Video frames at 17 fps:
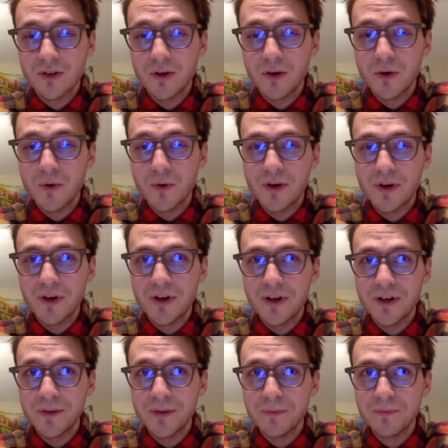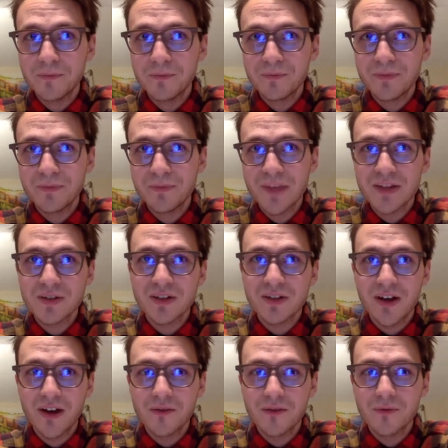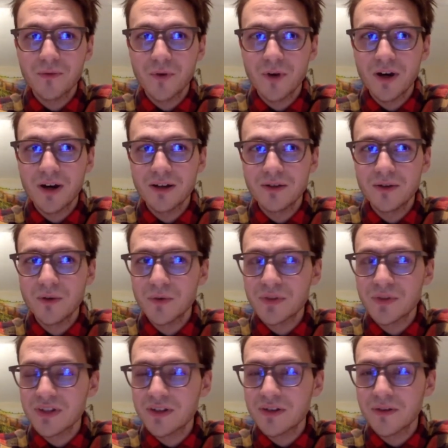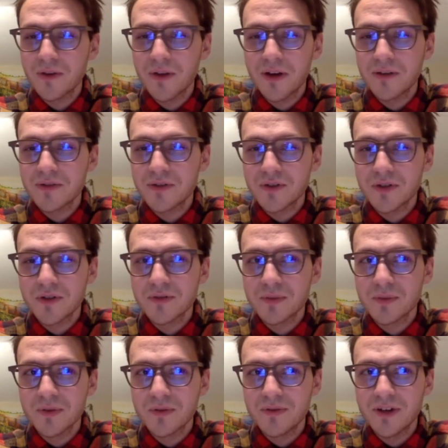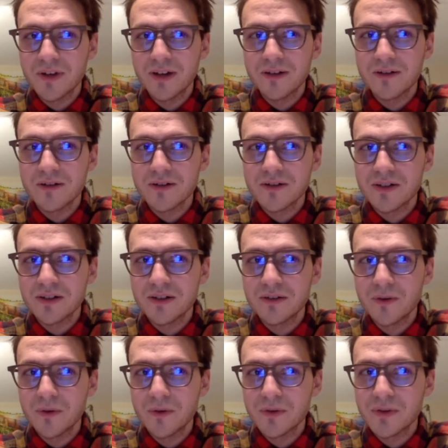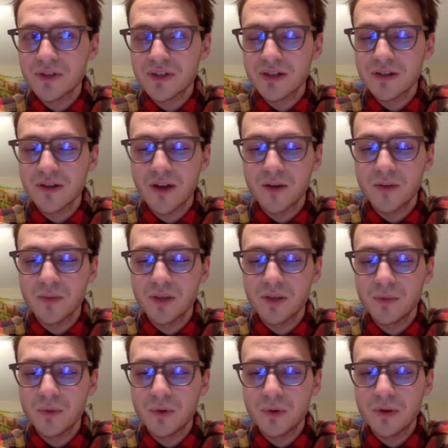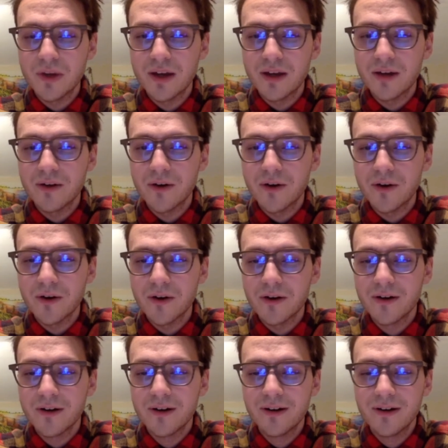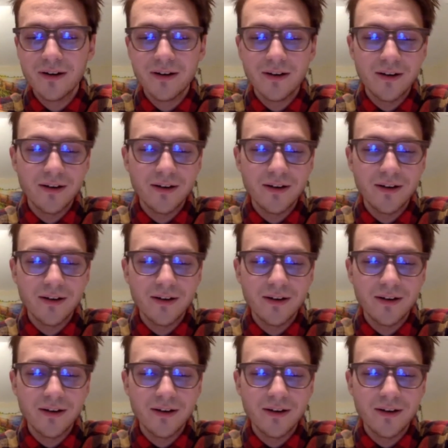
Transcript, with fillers: So that's kind of why you don't see a lot of service providers, and you don't see a lot of people that are